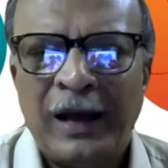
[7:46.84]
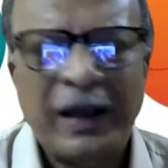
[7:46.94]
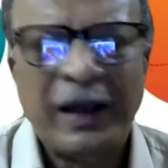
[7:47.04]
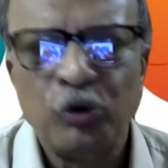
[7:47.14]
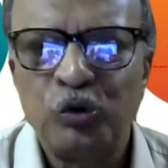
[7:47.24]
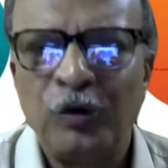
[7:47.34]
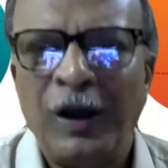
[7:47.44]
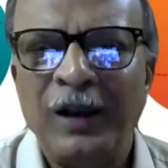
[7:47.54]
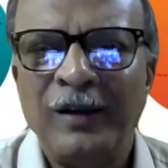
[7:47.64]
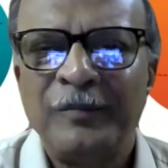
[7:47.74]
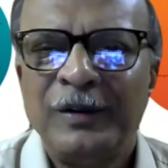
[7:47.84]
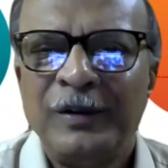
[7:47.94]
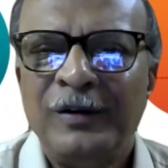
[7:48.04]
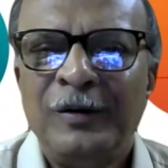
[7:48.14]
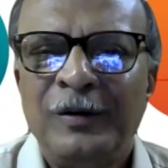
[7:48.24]
as usual,
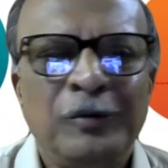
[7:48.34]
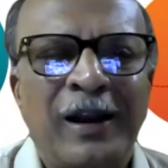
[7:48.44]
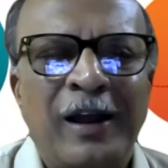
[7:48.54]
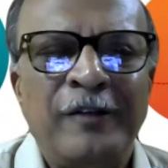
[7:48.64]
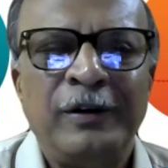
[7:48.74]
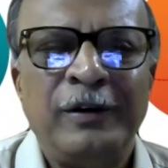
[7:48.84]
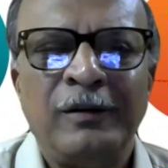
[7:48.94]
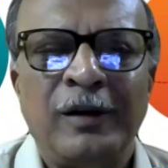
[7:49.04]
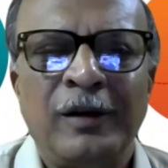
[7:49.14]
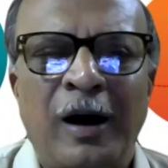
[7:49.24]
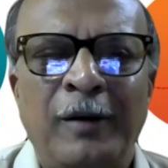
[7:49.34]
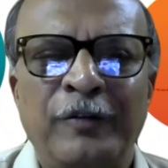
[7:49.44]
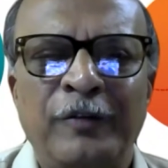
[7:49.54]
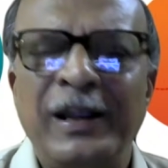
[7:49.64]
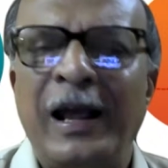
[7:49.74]
we are having
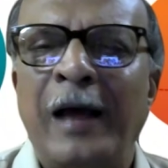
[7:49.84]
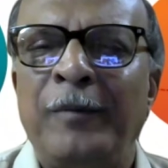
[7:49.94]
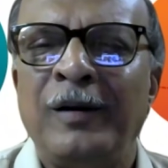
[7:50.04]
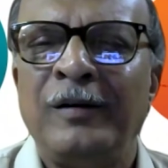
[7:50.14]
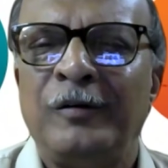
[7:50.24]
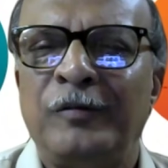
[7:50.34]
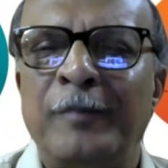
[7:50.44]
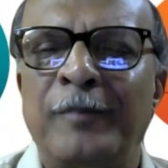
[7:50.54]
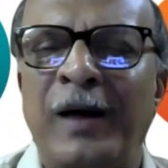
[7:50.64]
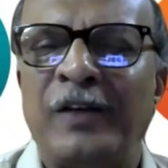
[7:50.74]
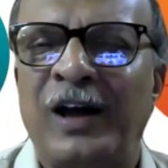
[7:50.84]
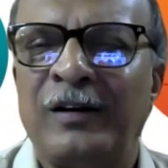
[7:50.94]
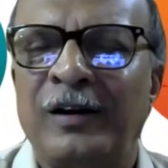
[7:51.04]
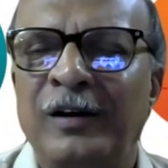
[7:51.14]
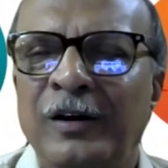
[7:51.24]
our very able
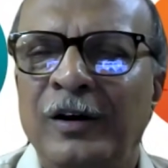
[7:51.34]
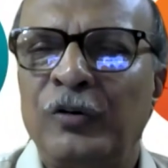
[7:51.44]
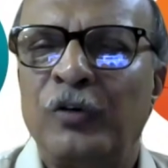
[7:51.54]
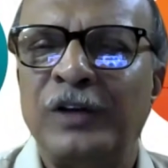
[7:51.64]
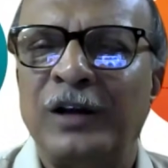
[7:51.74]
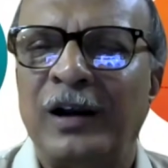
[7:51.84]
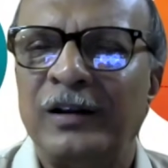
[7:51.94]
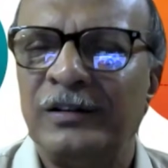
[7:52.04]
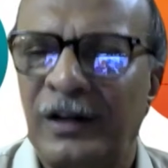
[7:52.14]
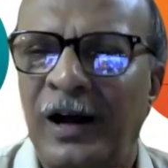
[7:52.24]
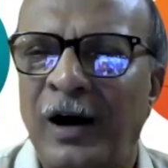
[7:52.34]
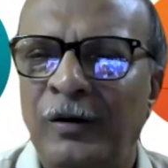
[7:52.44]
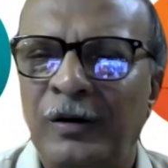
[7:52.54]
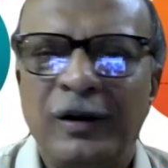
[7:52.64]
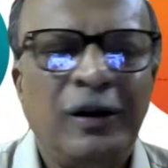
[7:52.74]
webmaster, Rotary Narendra
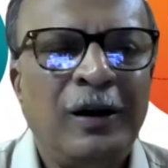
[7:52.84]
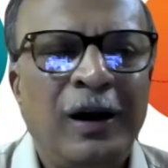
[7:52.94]
Rao,